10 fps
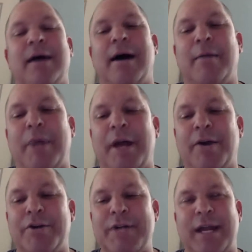But
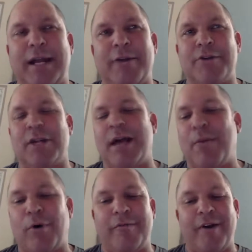understanding there's a
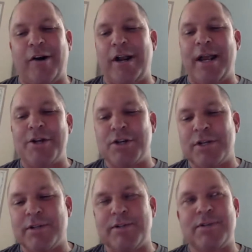lot more
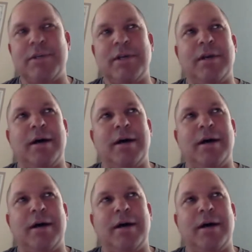variations